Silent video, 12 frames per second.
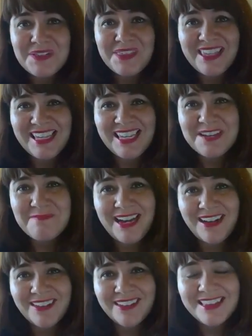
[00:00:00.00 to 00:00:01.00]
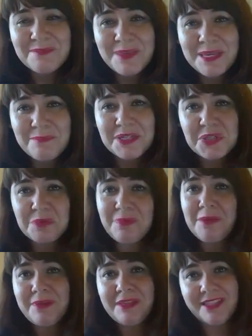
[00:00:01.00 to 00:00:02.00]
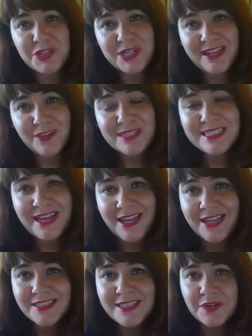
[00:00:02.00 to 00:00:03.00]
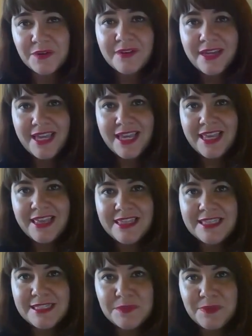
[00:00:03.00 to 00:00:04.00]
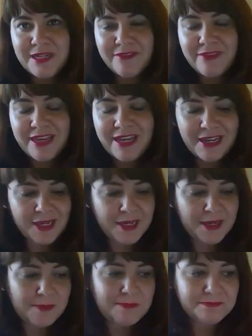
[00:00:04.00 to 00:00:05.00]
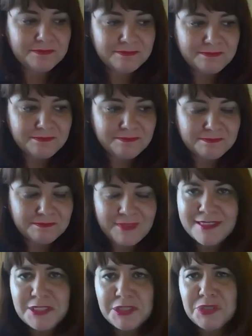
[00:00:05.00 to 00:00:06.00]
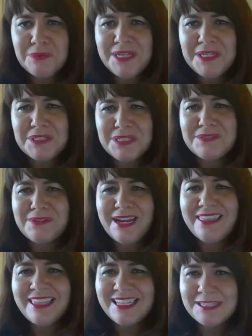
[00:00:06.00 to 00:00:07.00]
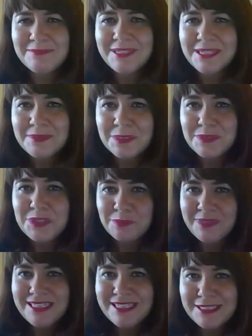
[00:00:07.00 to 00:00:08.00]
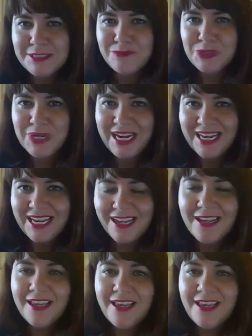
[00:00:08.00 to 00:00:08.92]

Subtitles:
thinking about the big picture population health side. So this is one of the situations where I think sometimes those two pieces of training,